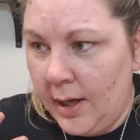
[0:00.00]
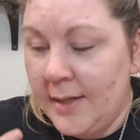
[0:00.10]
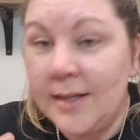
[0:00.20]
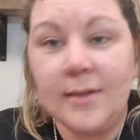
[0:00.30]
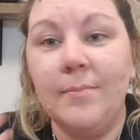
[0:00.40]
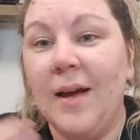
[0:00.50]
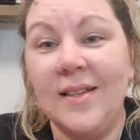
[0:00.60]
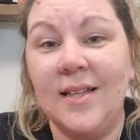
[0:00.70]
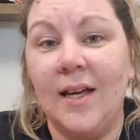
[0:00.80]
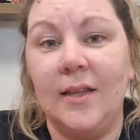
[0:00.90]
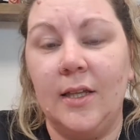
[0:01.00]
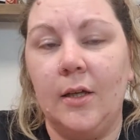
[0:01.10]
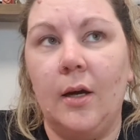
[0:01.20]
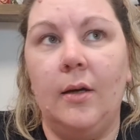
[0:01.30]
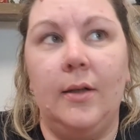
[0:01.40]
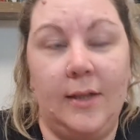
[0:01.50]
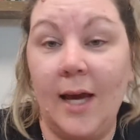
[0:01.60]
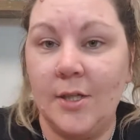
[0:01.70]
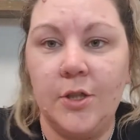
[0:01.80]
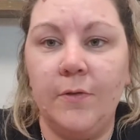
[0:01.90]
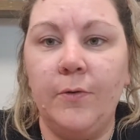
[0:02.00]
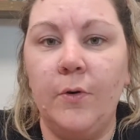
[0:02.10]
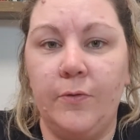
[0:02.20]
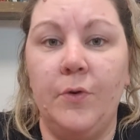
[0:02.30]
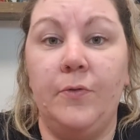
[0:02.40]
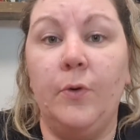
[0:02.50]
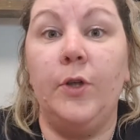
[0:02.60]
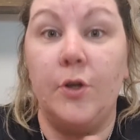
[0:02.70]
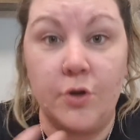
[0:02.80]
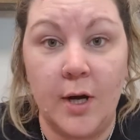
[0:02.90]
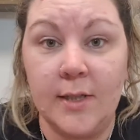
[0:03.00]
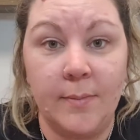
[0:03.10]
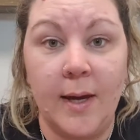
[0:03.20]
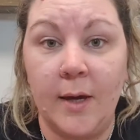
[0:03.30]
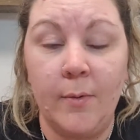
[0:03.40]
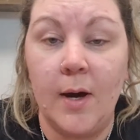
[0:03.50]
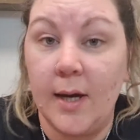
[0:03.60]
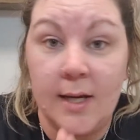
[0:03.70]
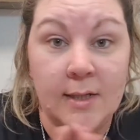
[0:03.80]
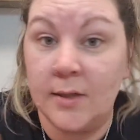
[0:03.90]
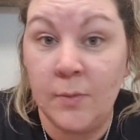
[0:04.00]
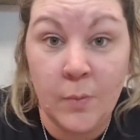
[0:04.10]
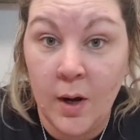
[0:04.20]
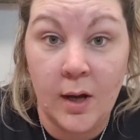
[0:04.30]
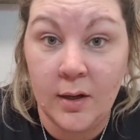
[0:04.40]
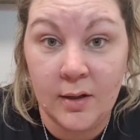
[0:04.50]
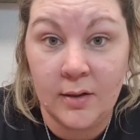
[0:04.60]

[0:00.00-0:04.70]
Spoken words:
it doesn't matter that, yes, you fought, you tried to make it work. It doesn't work.